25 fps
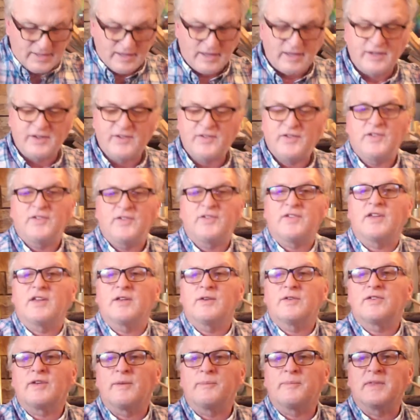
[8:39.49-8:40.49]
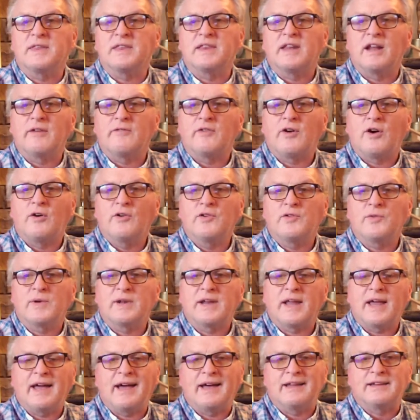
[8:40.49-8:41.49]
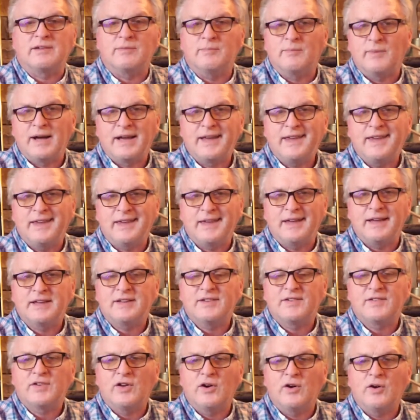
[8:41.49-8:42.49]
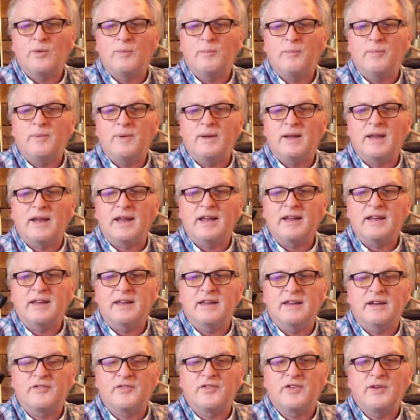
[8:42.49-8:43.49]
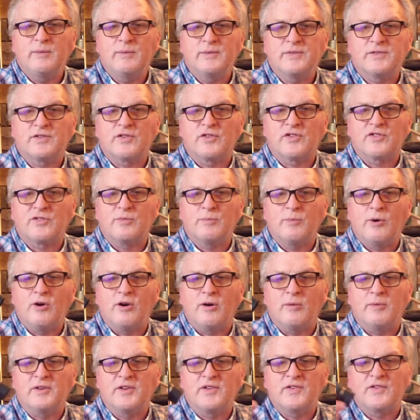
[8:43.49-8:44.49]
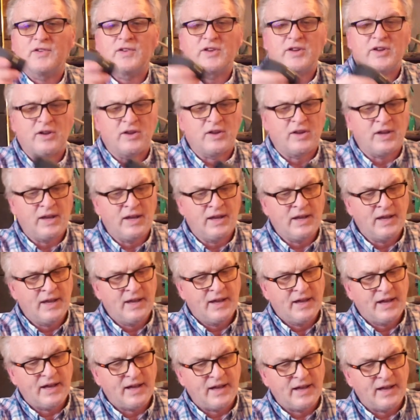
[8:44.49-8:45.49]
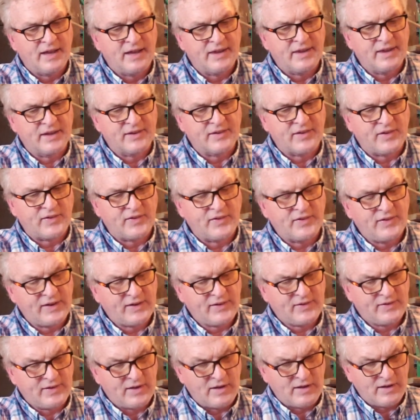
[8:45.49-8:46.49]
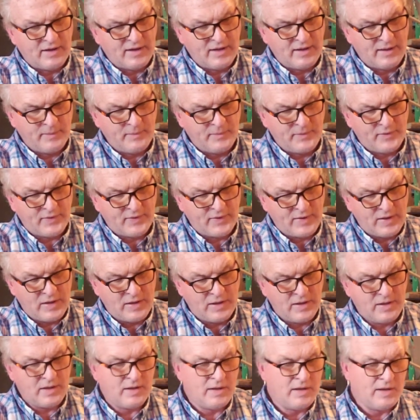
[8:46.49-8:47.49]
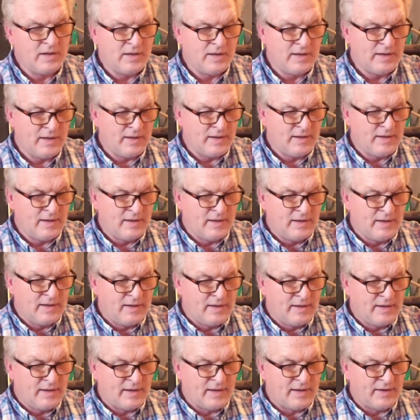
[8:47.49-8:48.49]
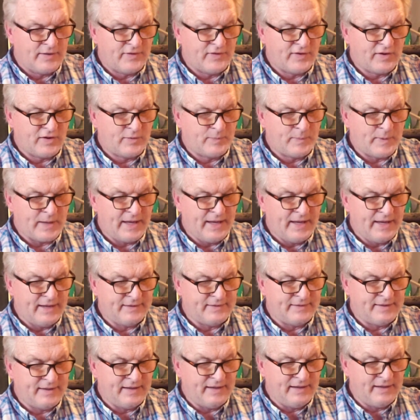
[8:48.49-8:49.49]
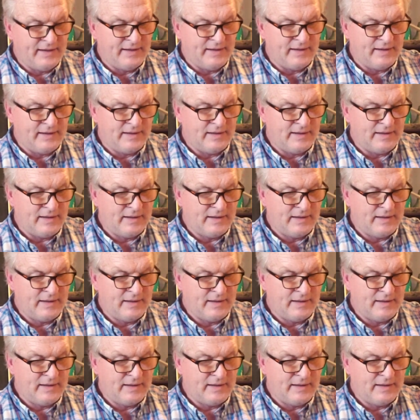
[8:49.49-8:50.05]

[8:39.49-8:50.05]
So this is something that I've always wanted to add to my kit. So I never seen one so small, but there's a little, I think it's a 6x18